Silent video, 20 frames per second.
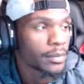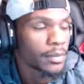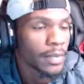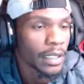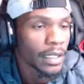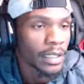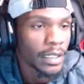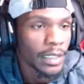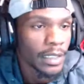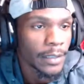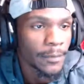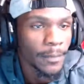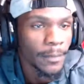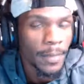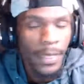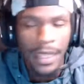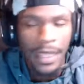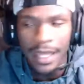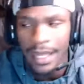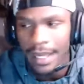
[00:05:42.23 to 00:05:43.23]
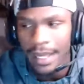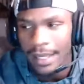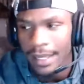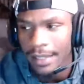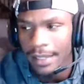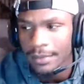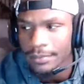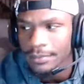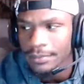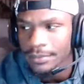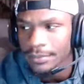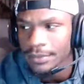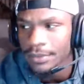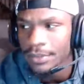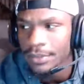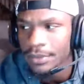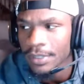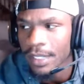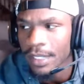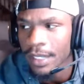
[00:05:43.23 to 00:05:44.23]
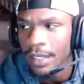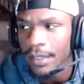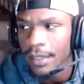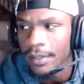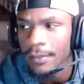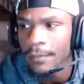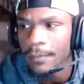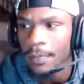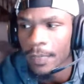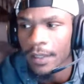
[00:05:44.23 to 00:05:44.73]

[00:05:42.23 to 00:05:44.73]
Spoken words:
I got 2K,